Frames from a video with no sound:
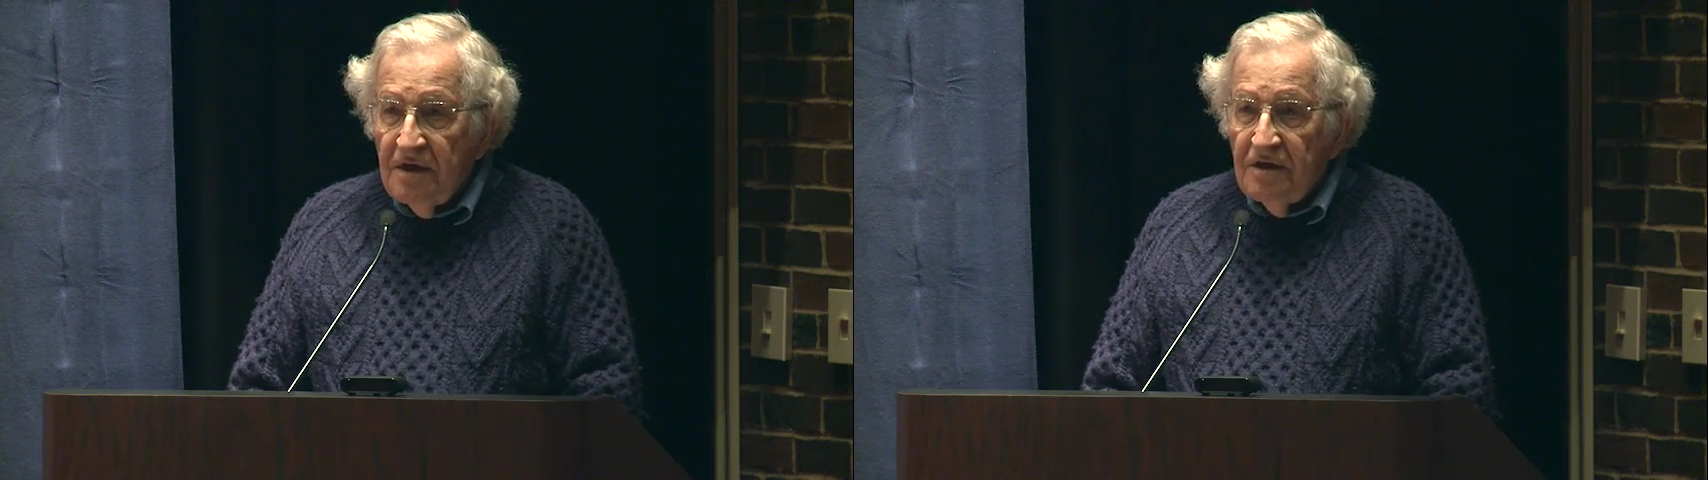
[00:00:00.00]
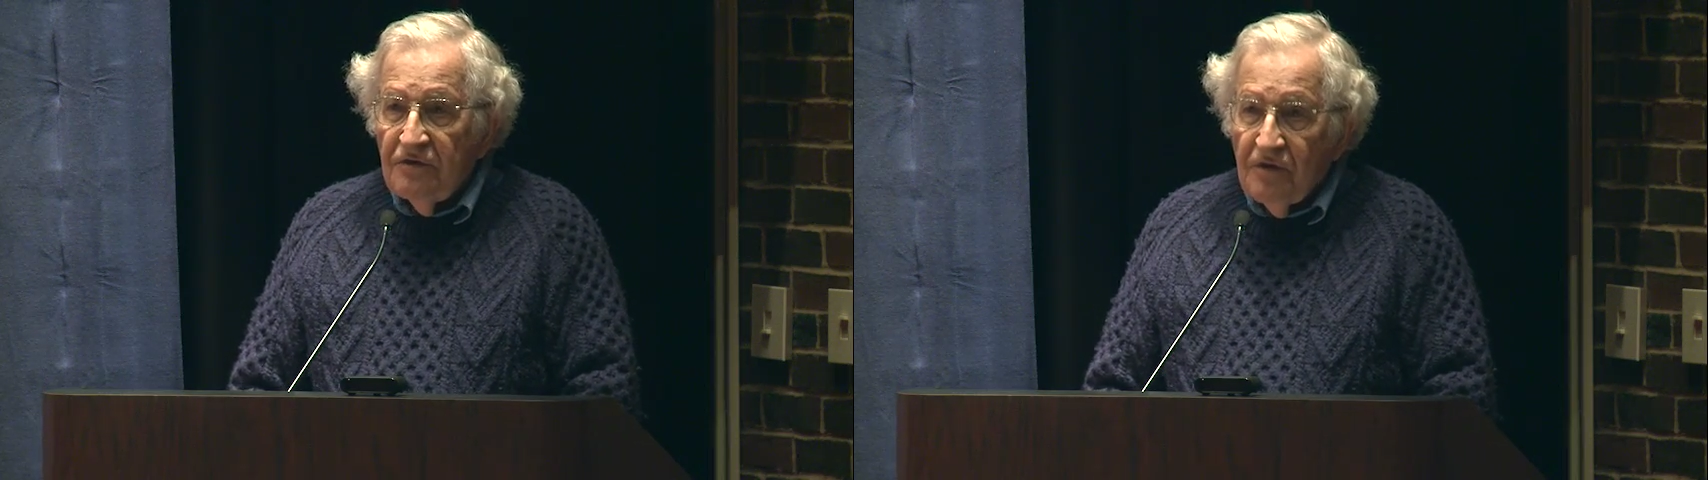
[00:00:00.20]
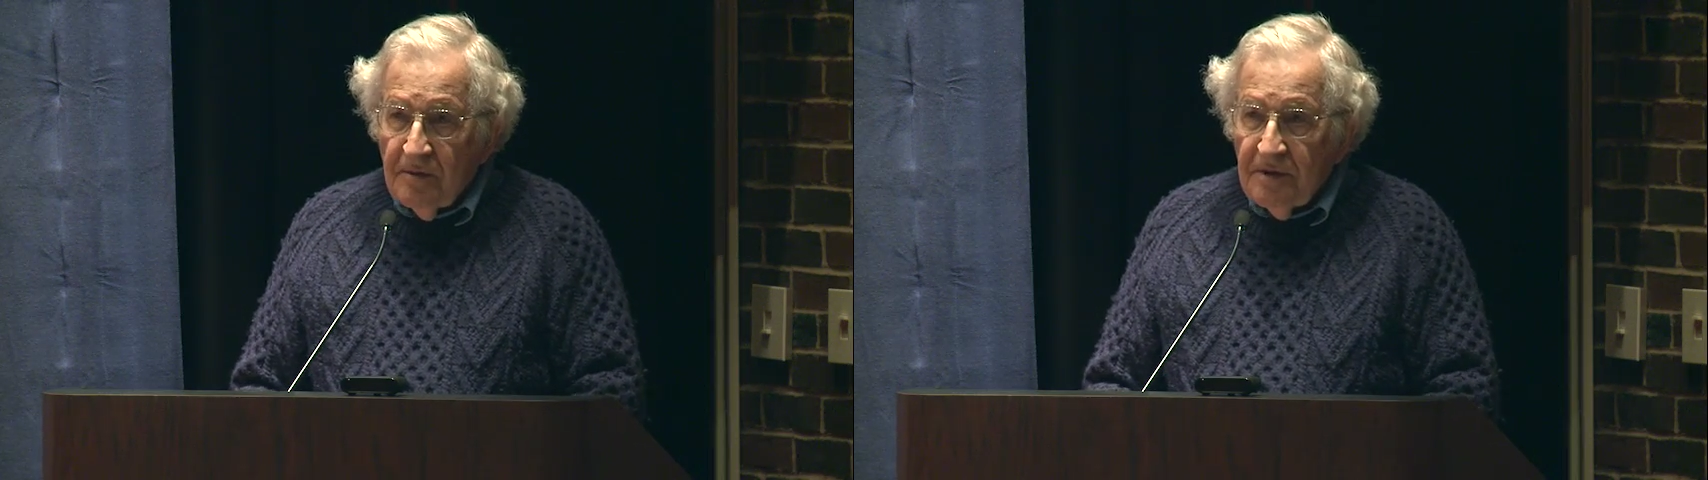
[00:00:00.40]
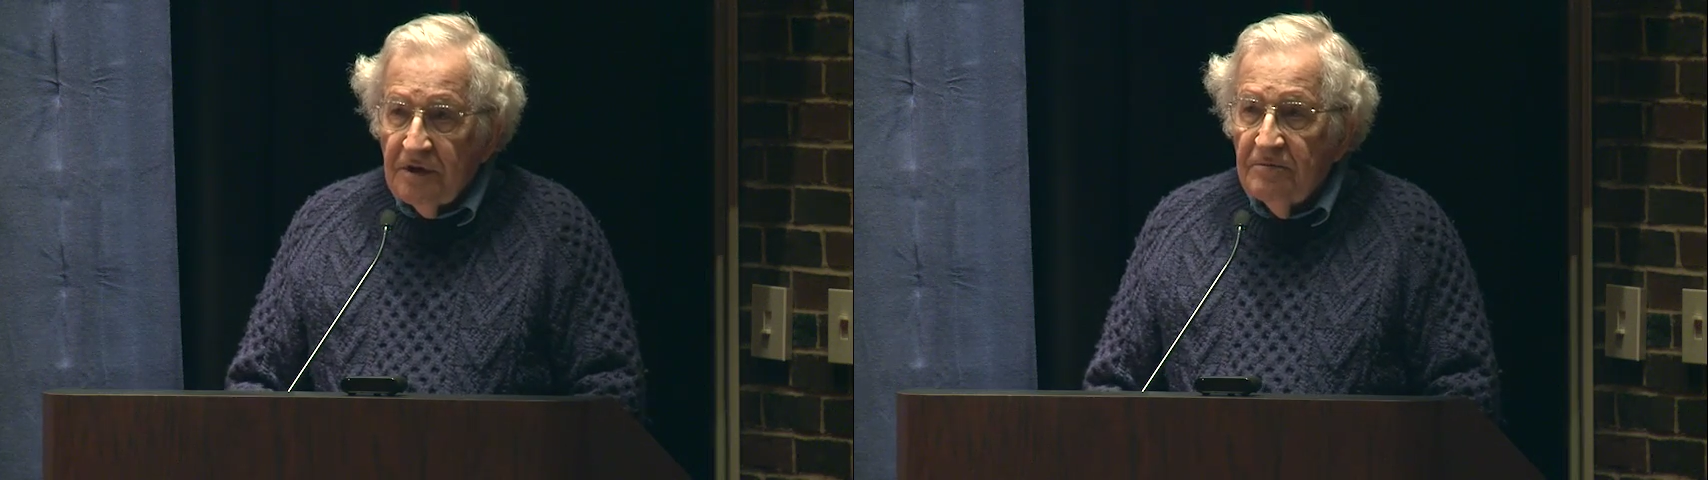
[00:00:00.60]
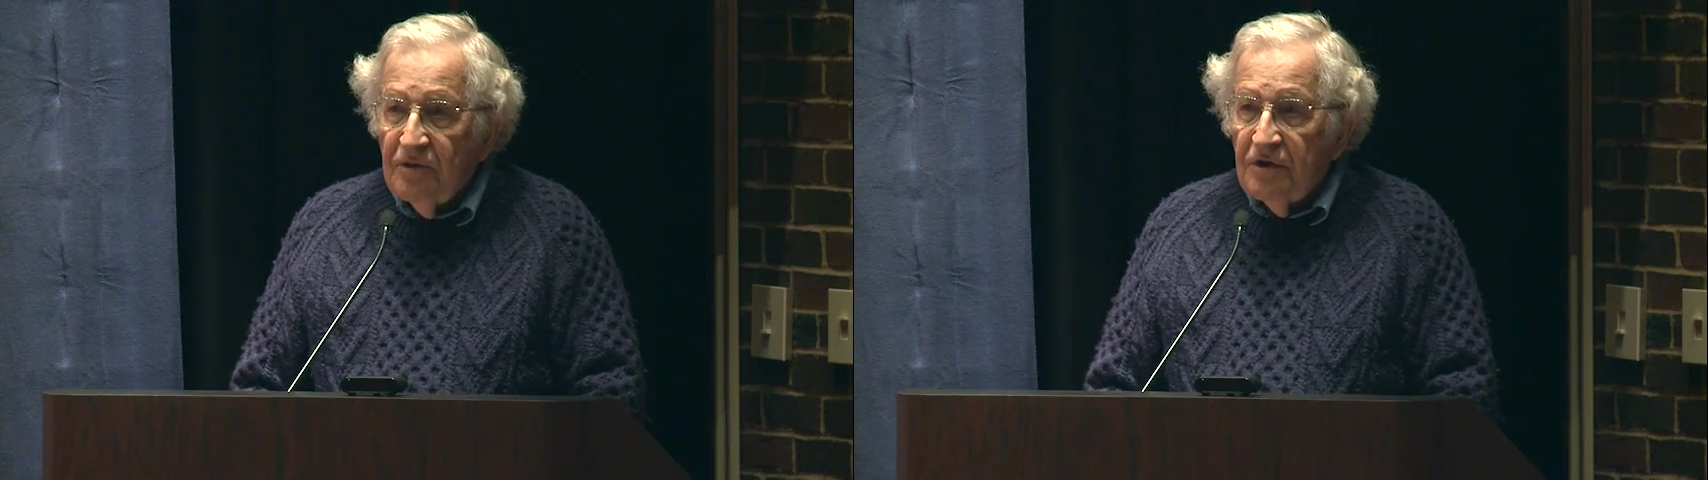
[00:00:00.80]
the
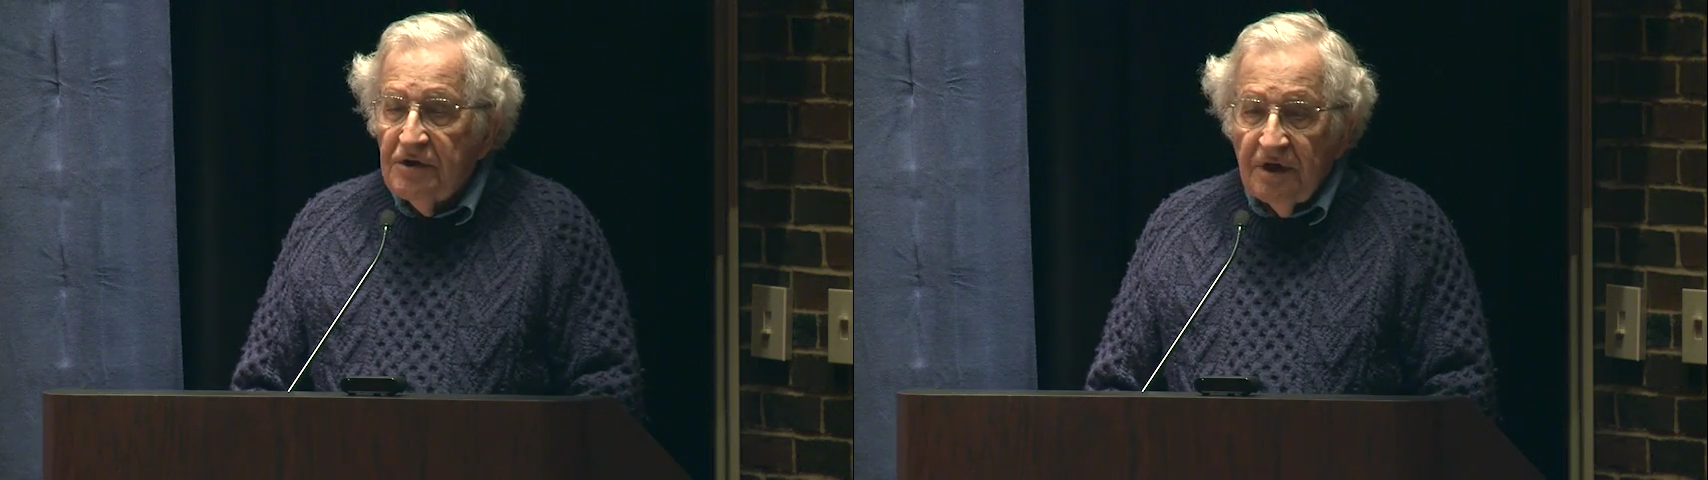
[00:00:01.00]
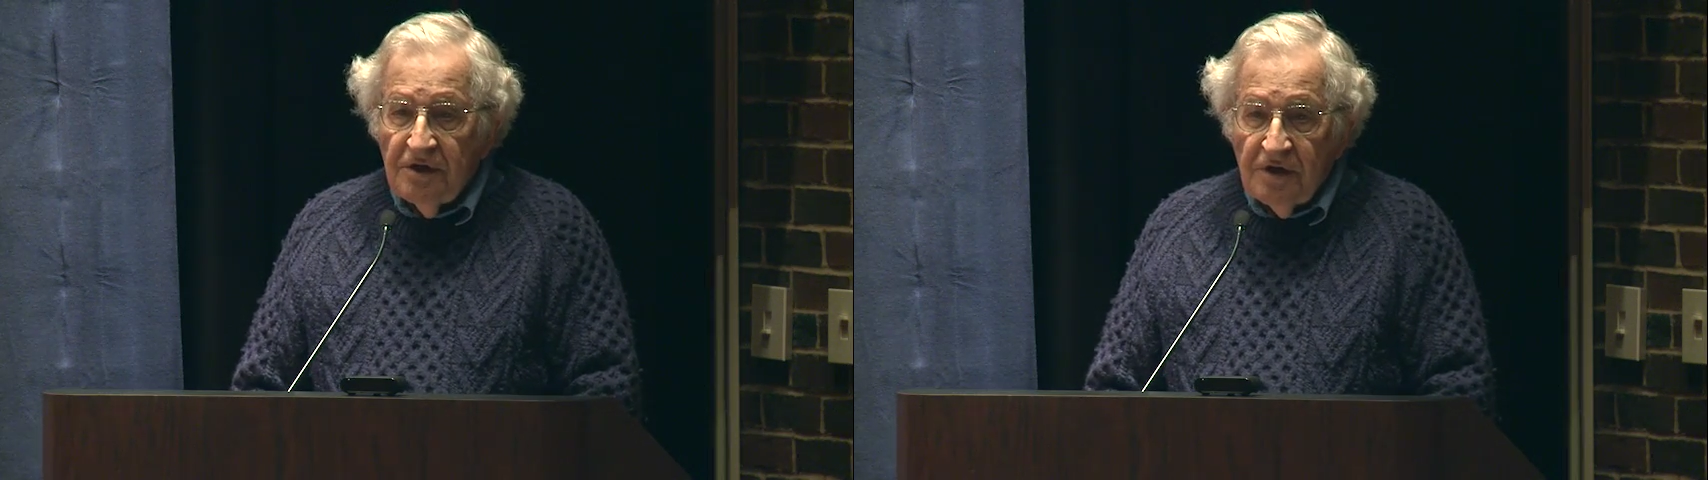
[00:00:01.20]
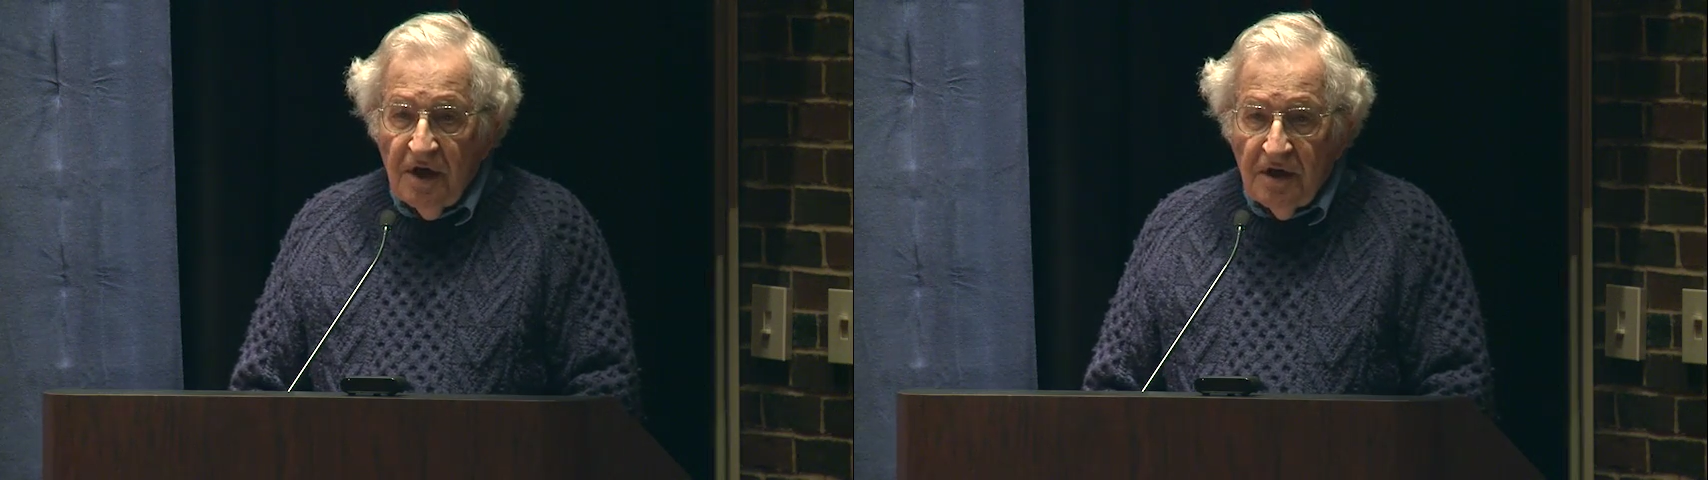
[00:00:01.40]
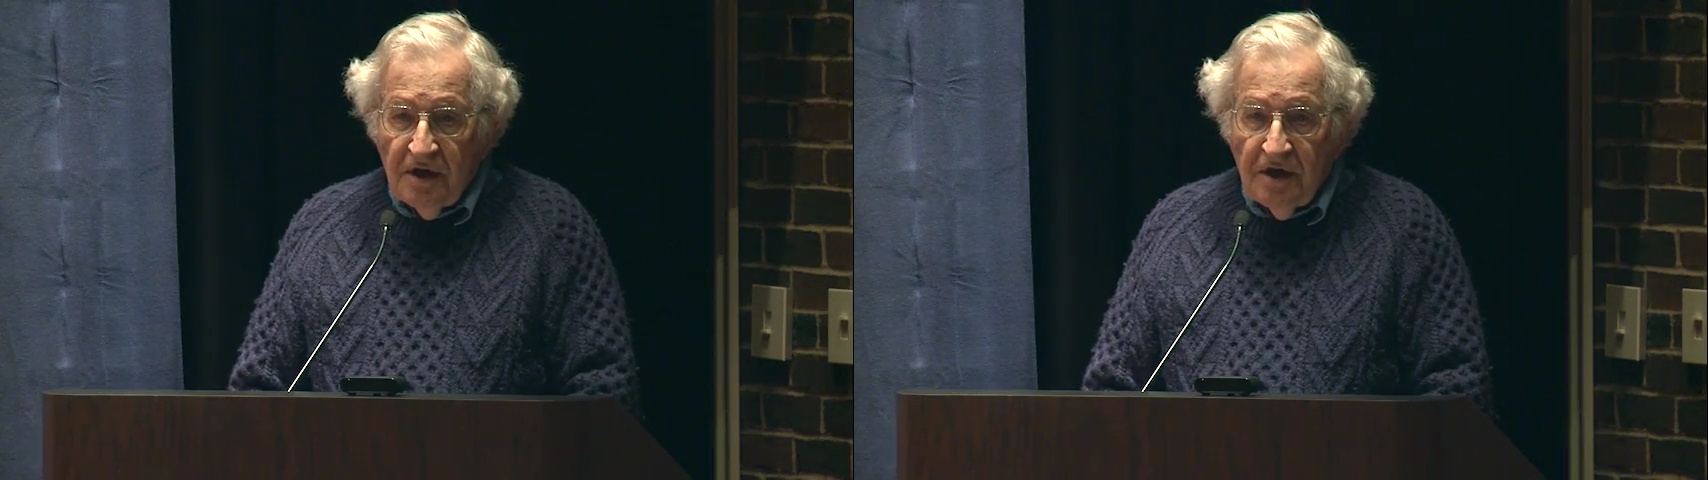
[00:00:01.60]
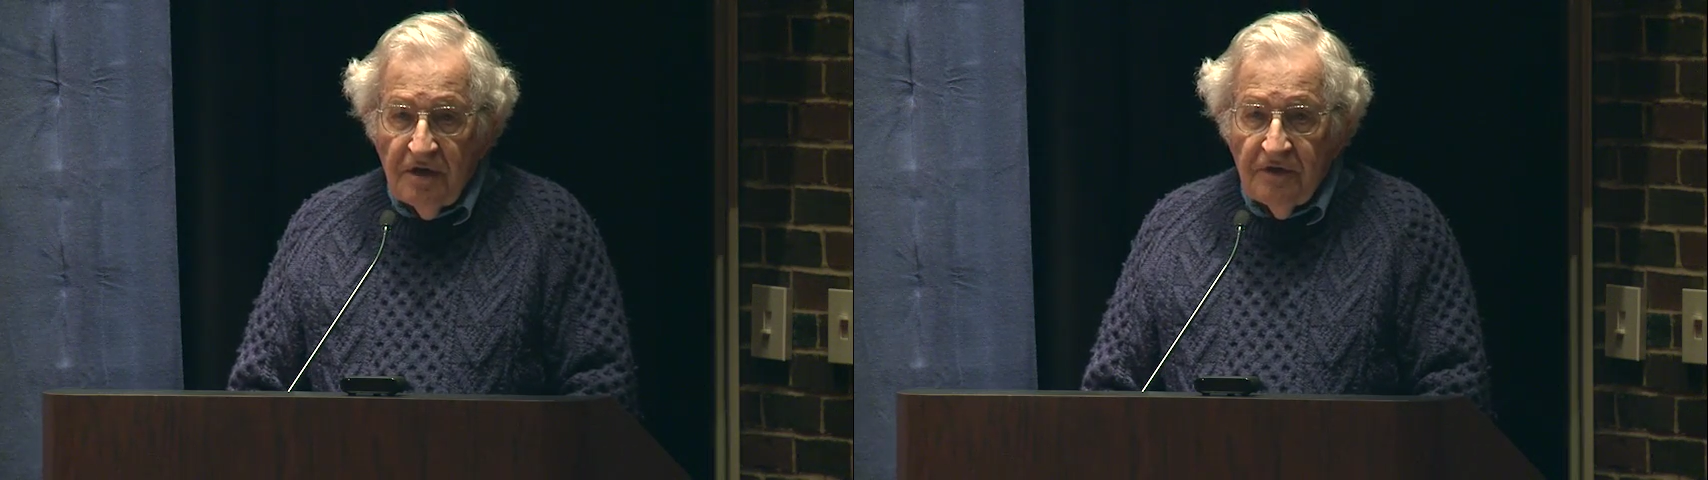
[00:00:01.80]
former Portuguese colony